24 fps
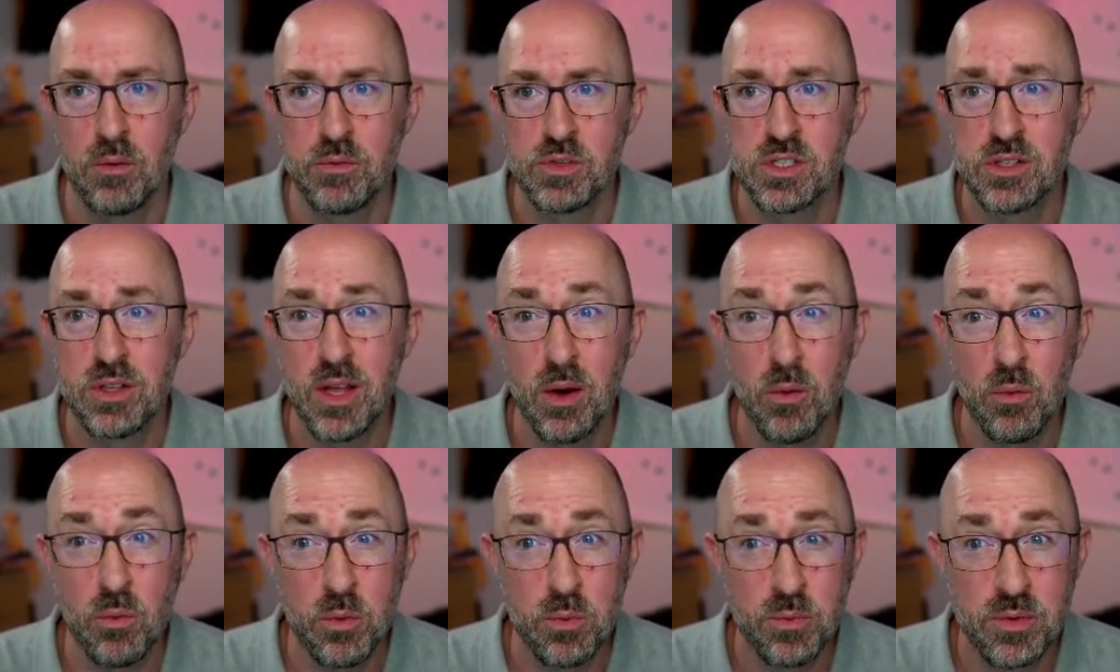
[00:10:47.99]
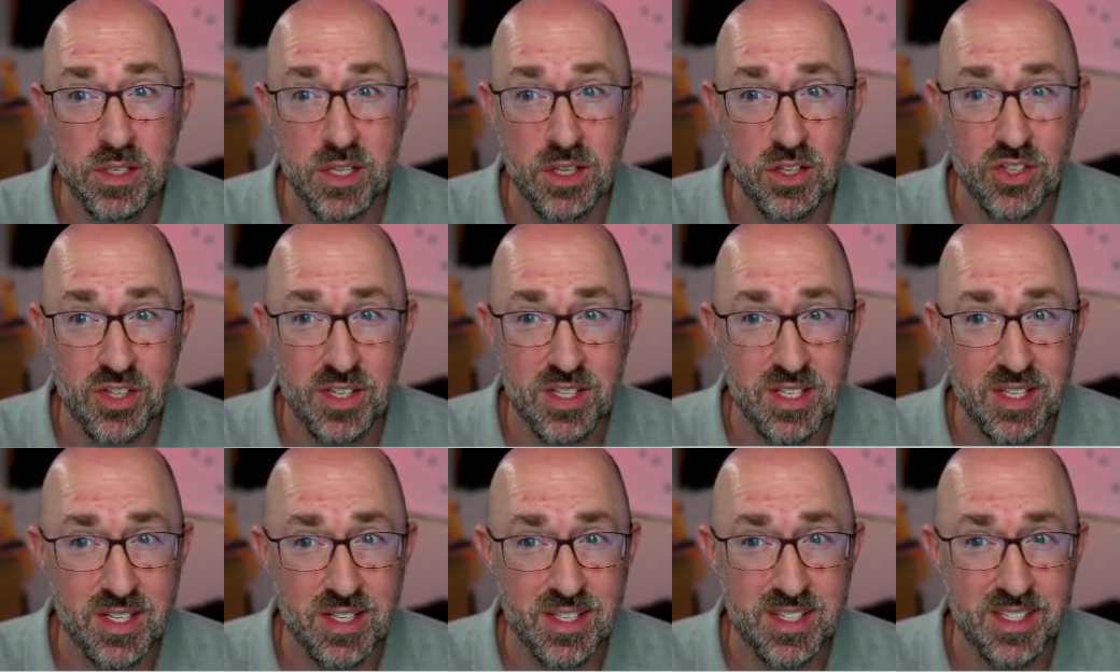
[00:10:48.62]
So that would potentially
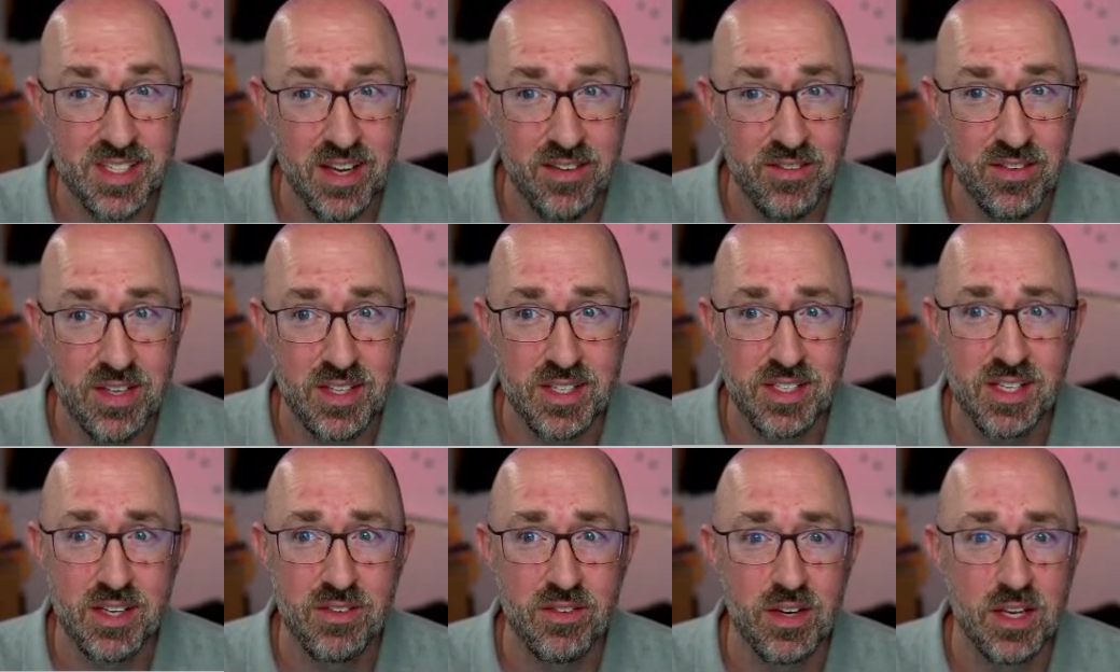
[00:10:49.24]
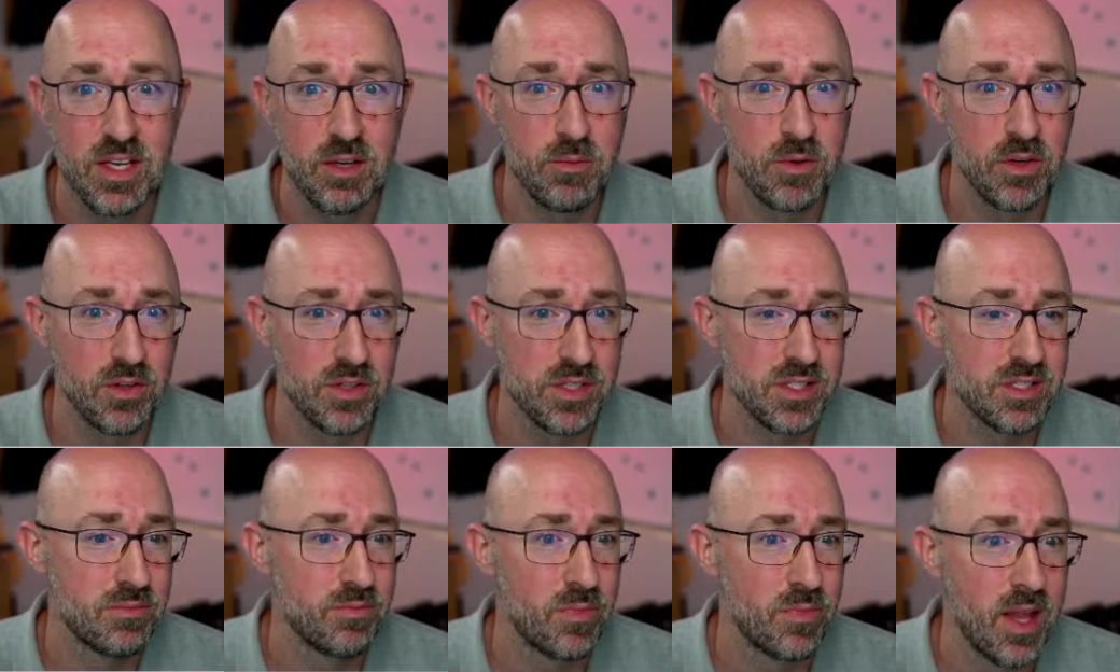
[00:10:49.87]
send 77
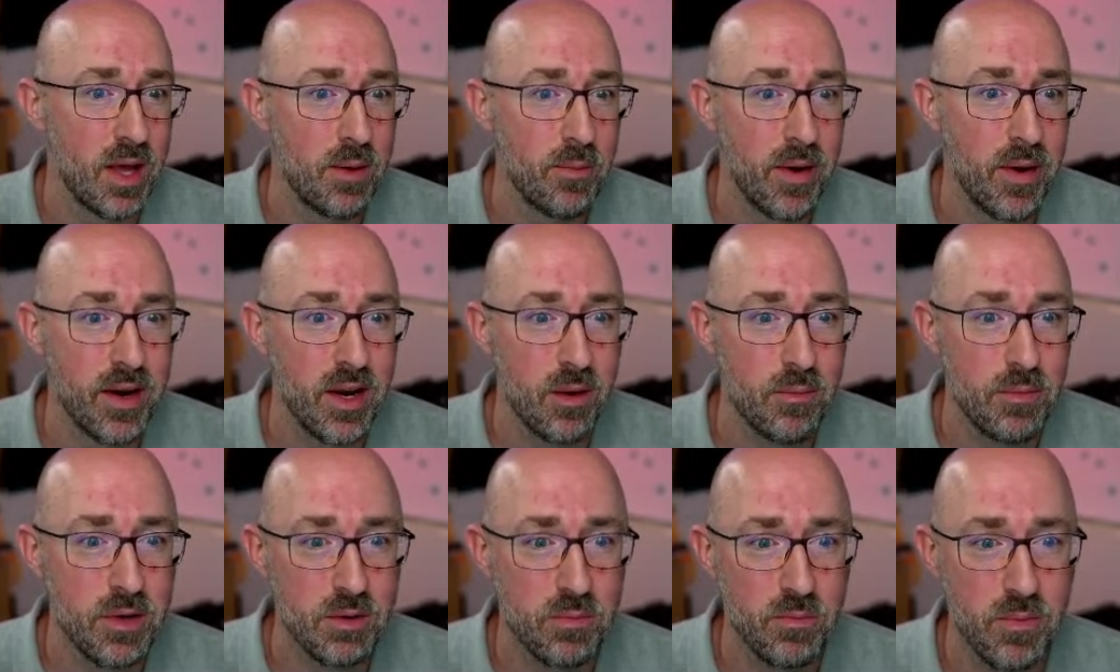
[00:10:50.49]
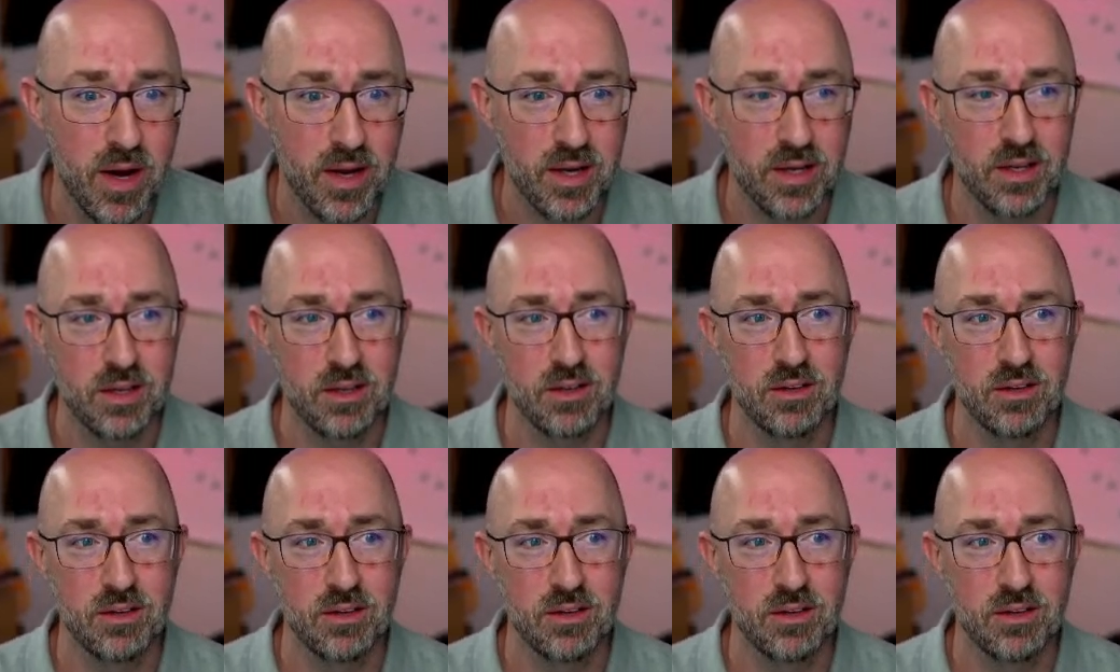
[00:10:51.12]
emails. That might not be my